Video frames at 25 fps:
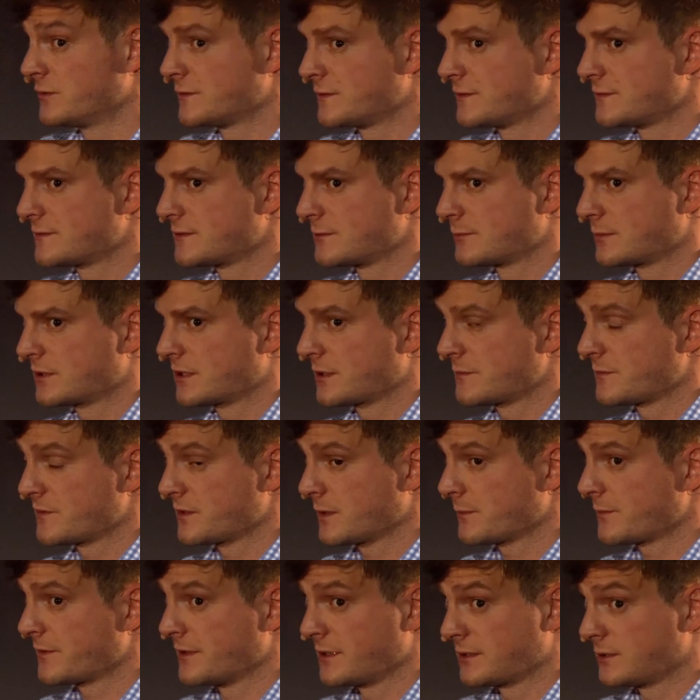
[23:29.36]
system comes
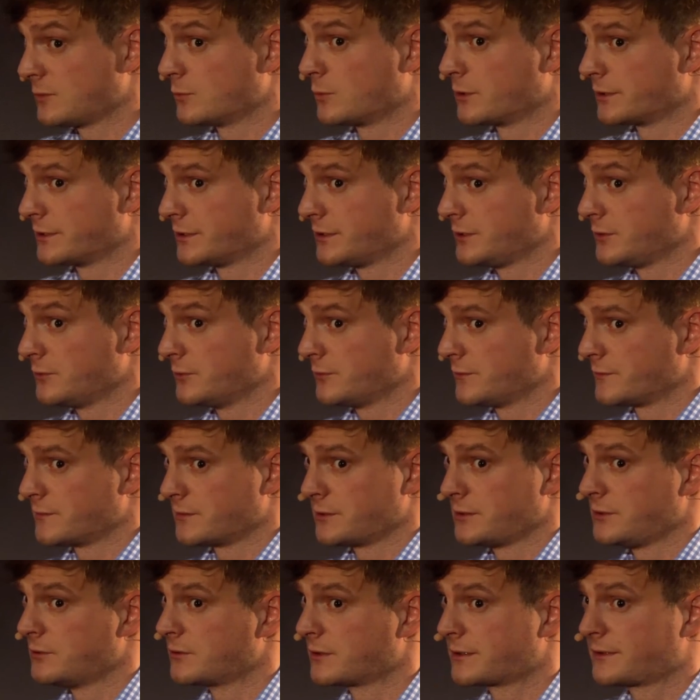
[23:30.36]
up that you want to use,
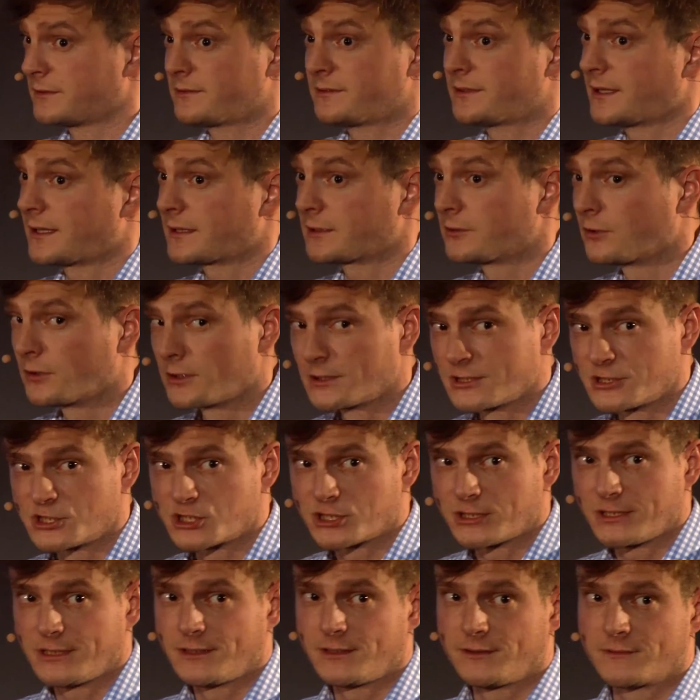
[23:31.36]
a new
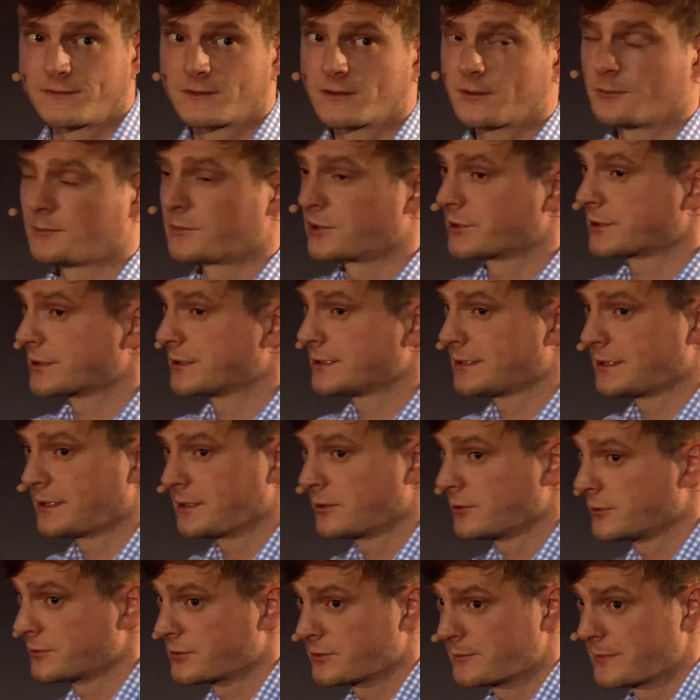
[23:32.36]
technology, some
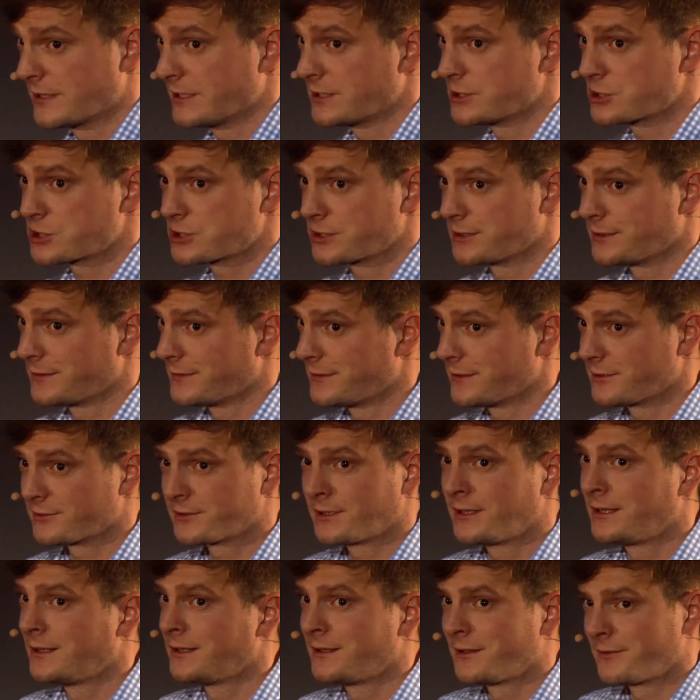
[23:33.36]
marketing automation.
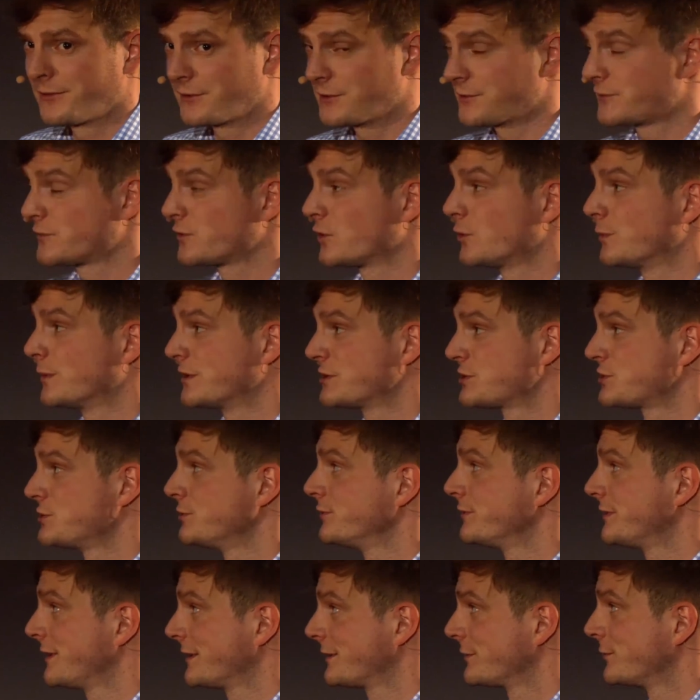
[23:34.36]
There's so much
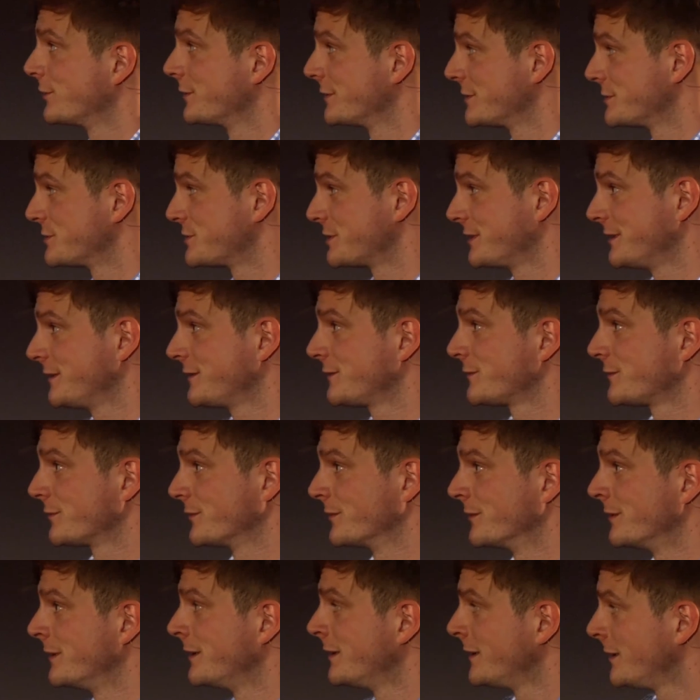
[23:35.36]
new technology,
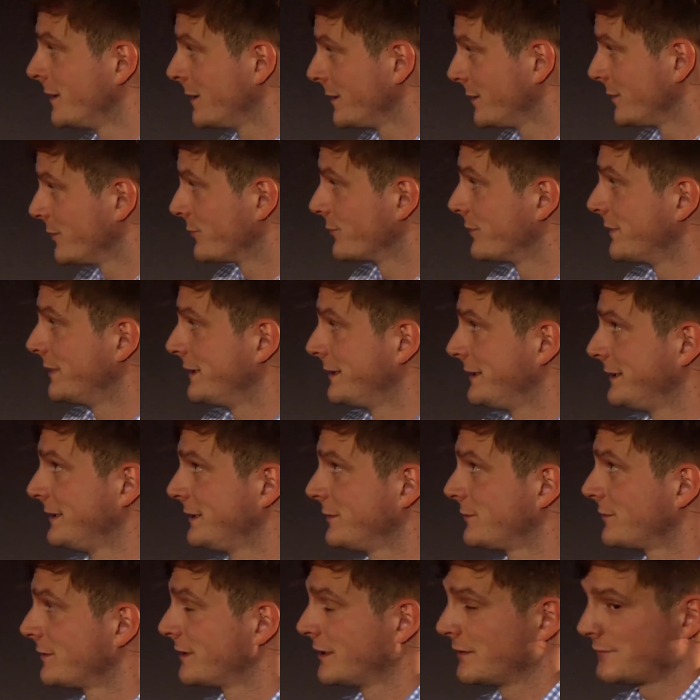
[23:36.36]
so you really
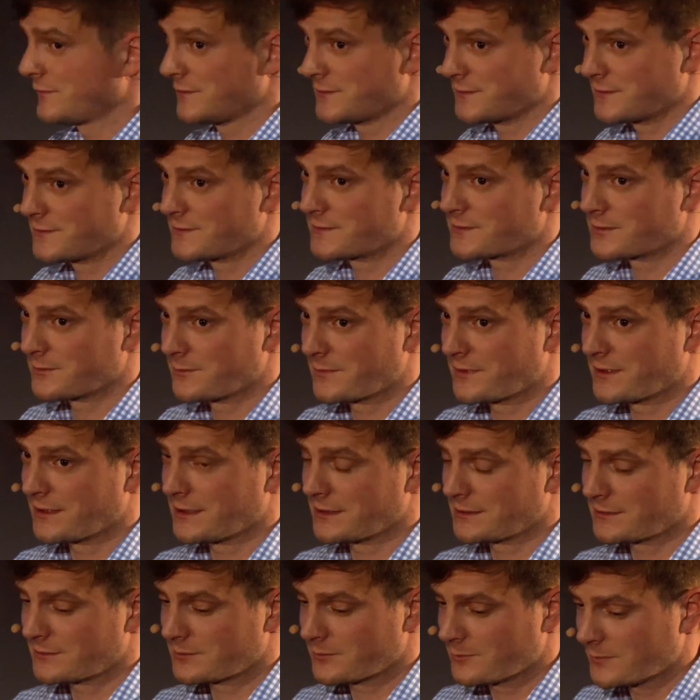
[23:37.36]
need to have a system
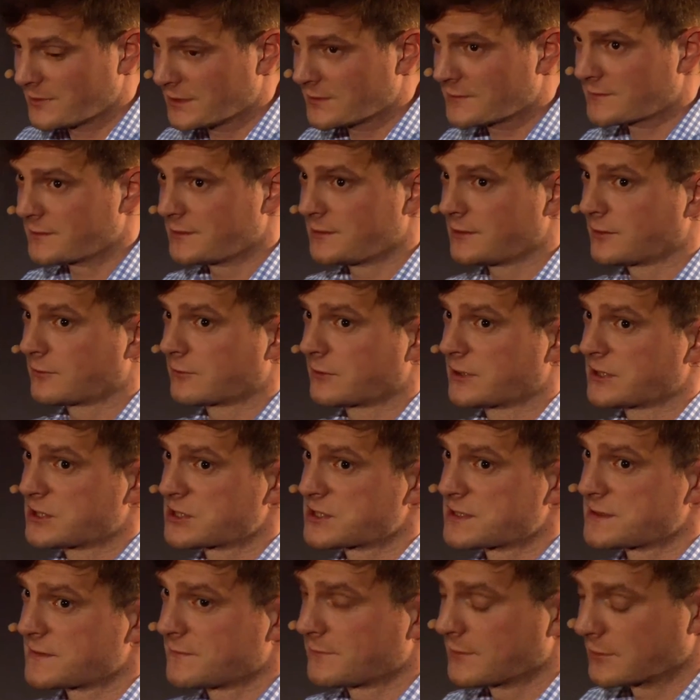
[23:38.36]
that makes
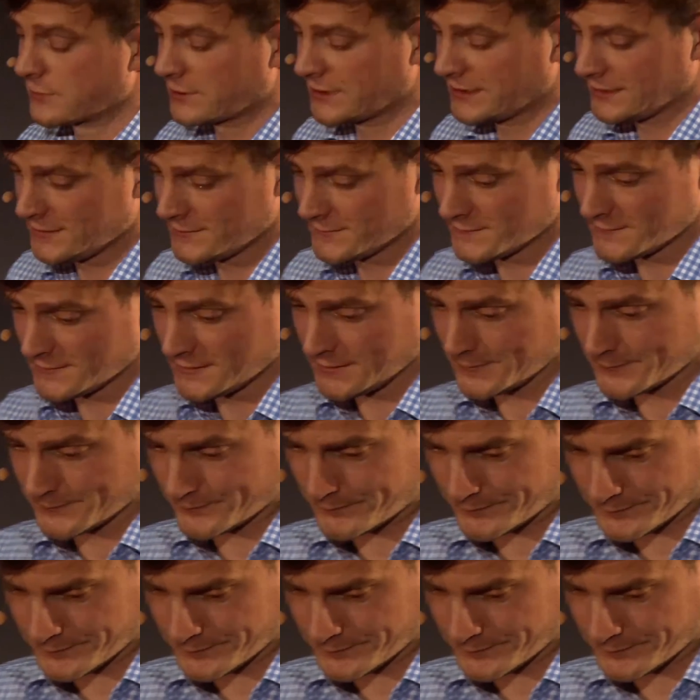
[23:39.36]
integrations very easy.